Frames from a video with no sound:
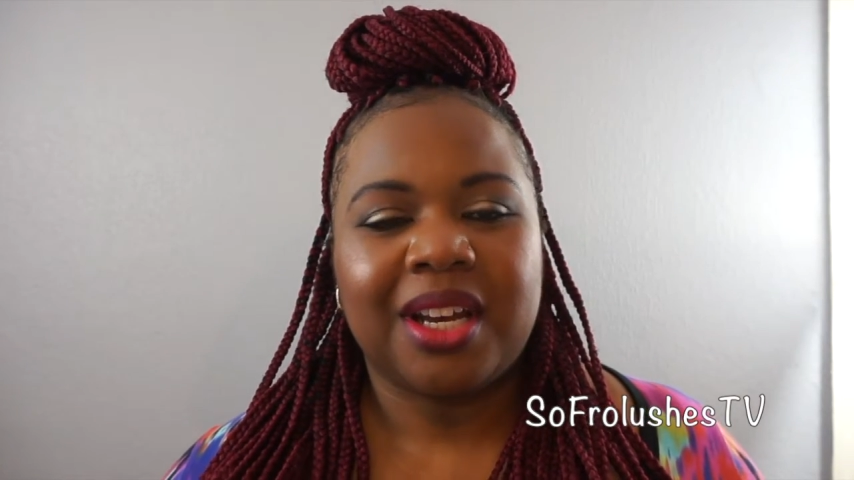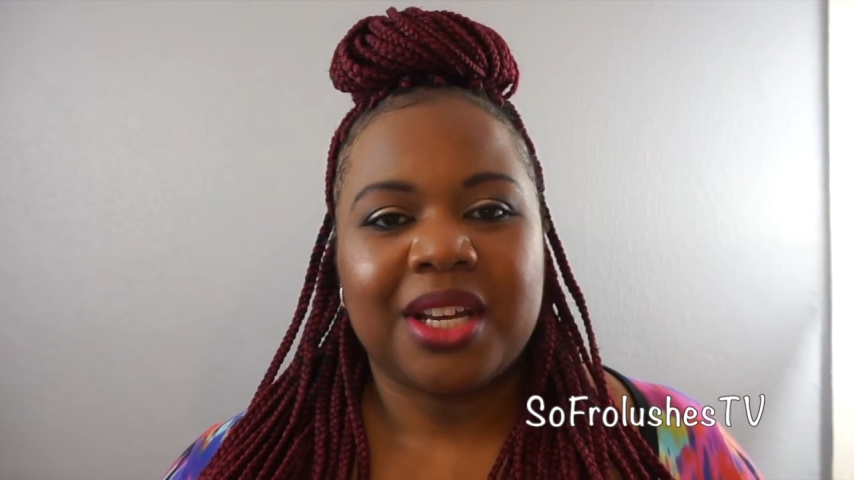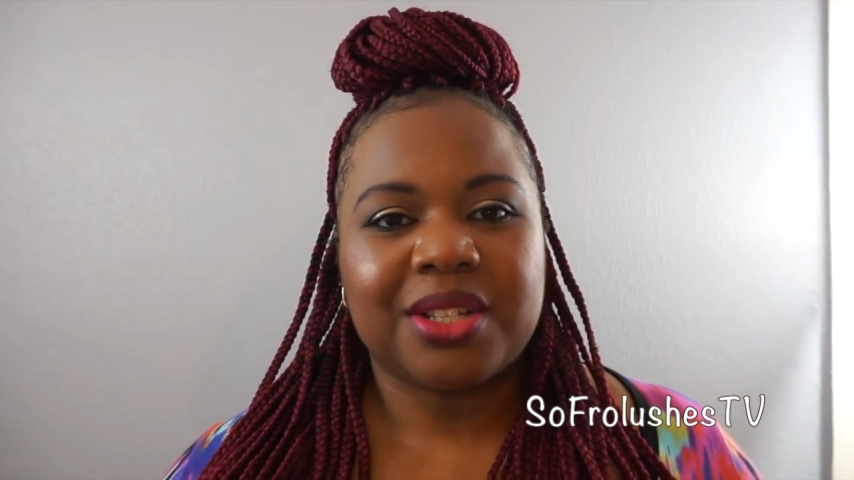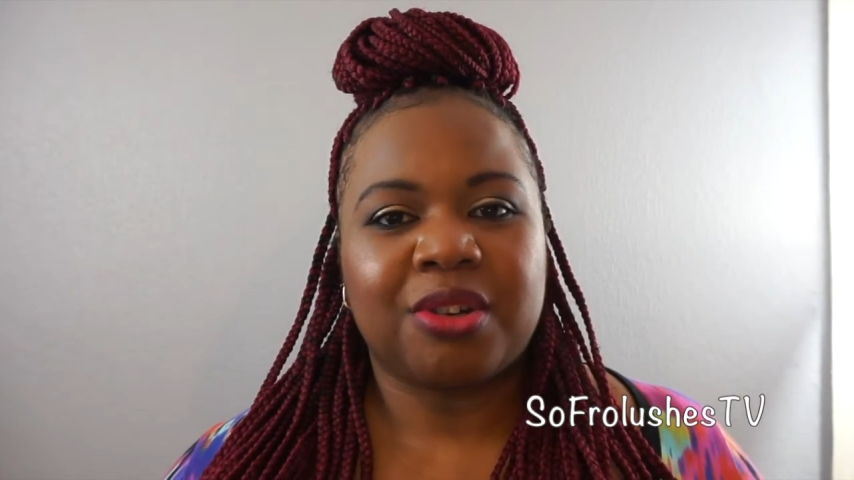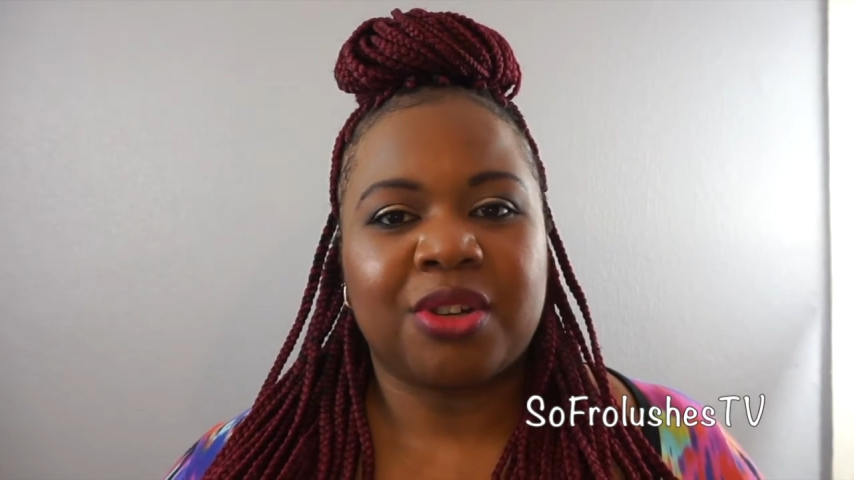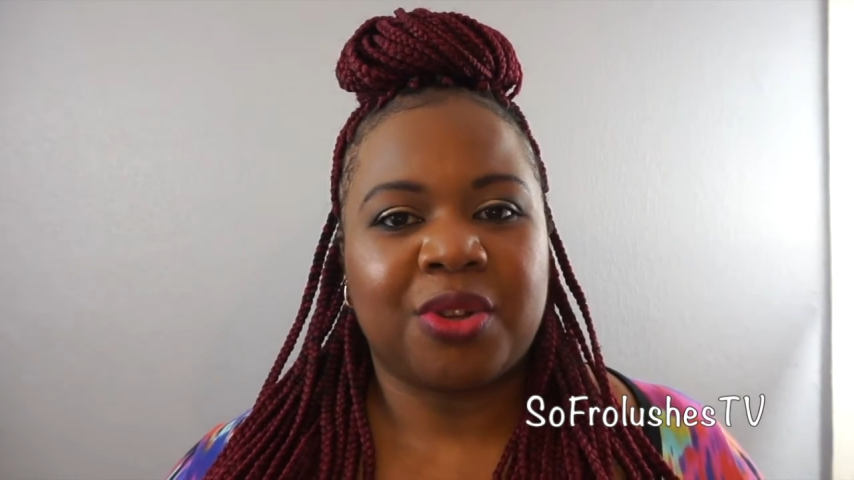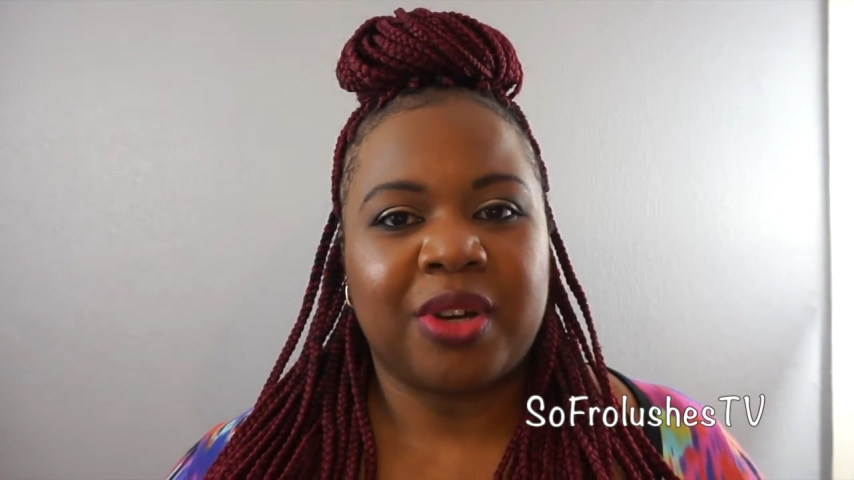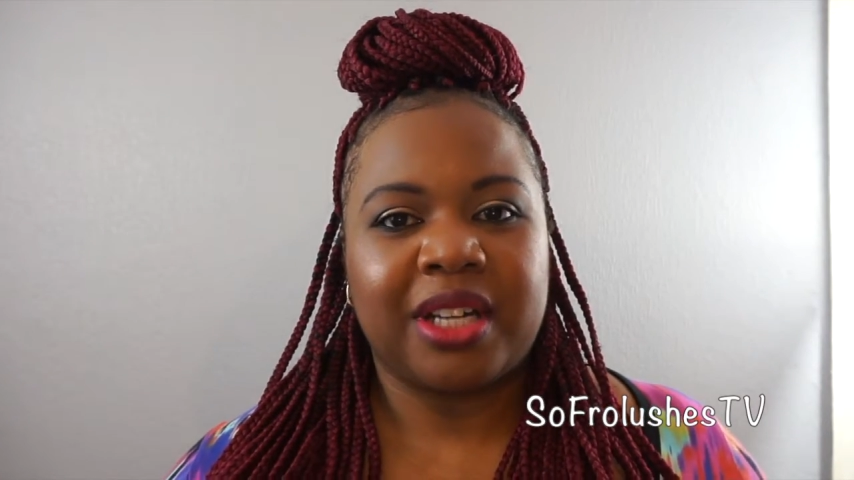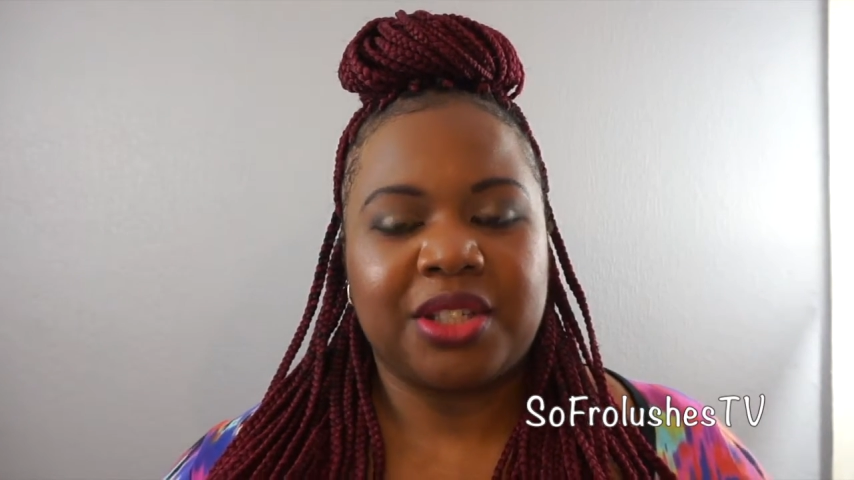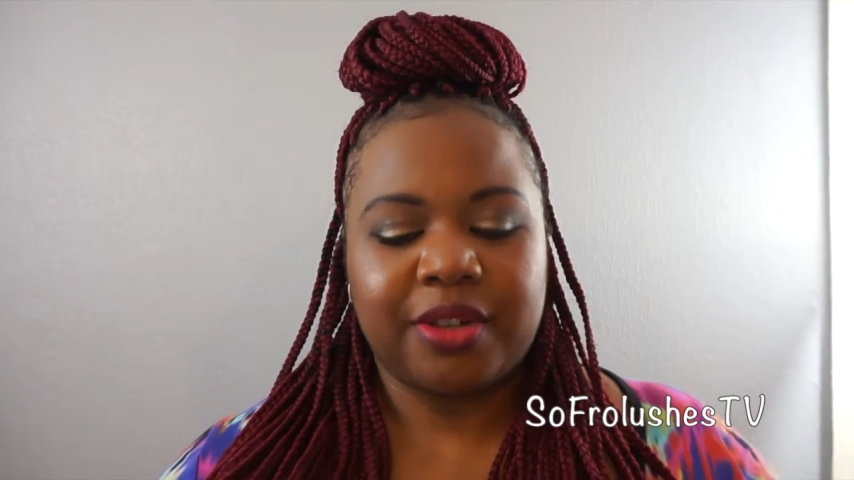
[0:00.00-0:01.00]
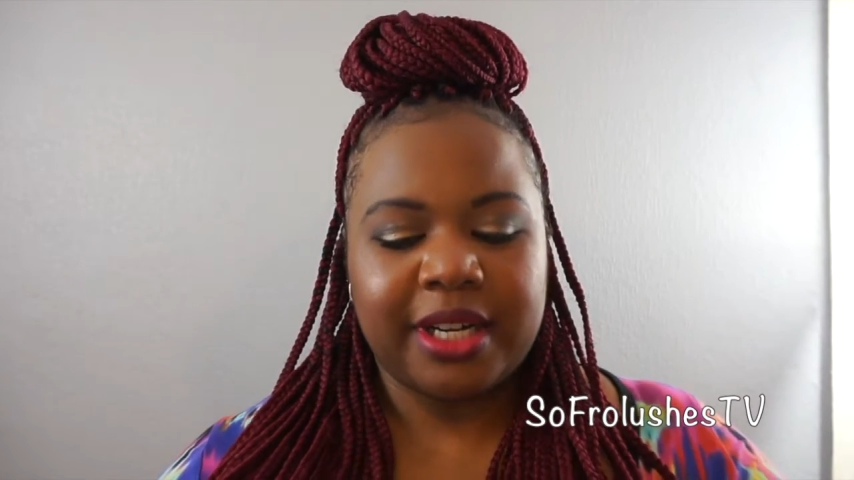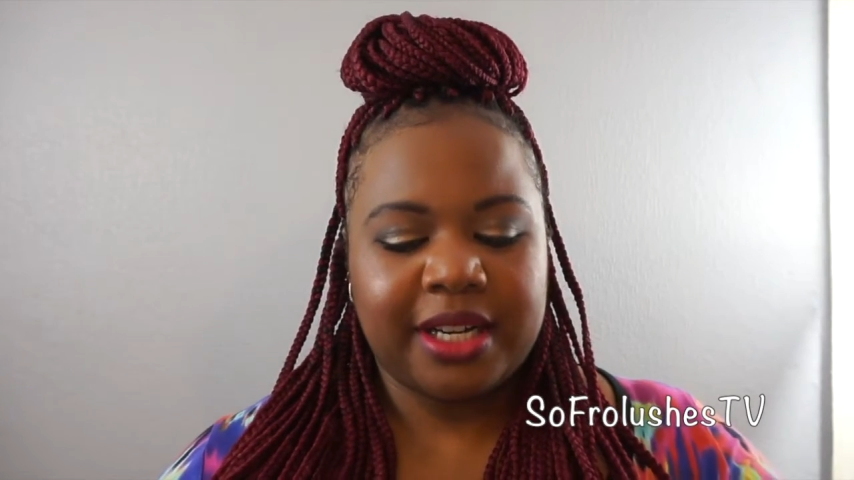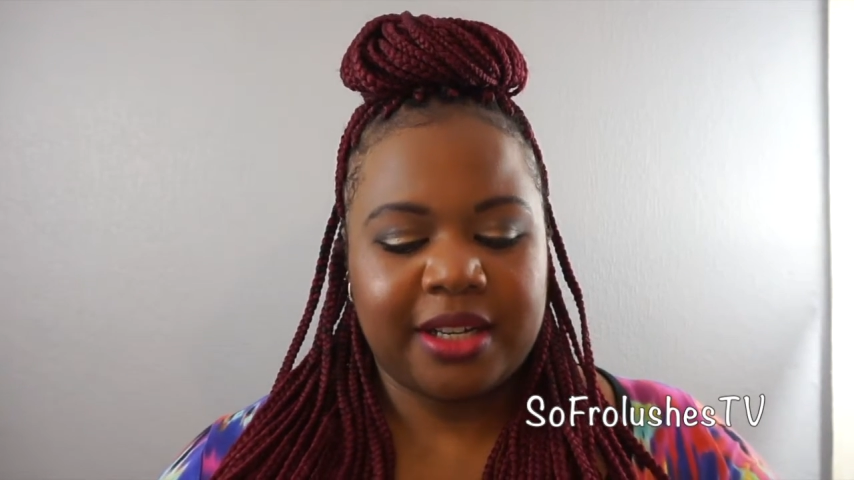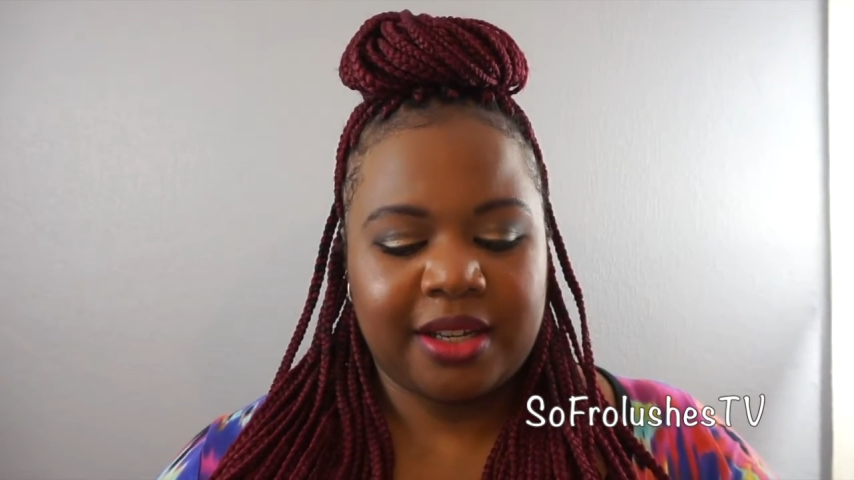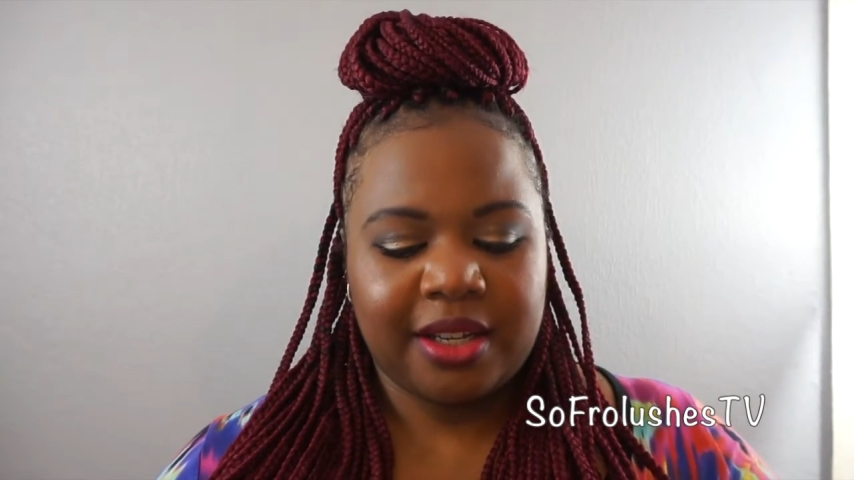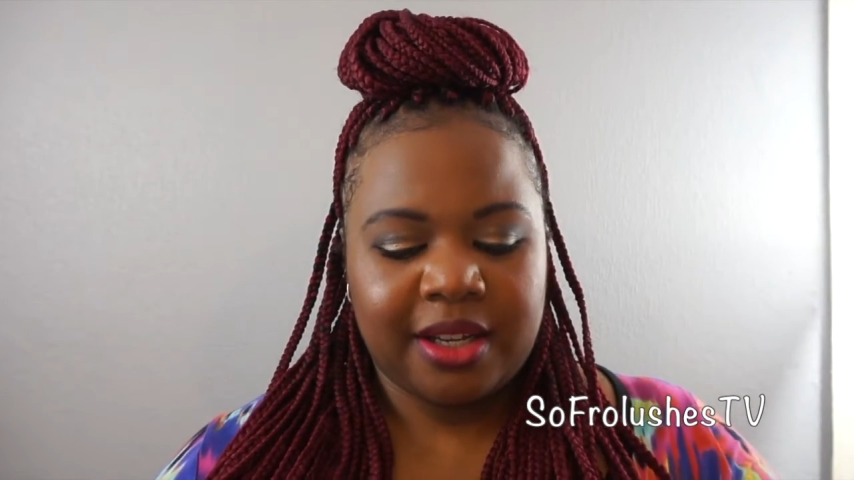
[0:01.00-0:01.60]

So I thought I'd try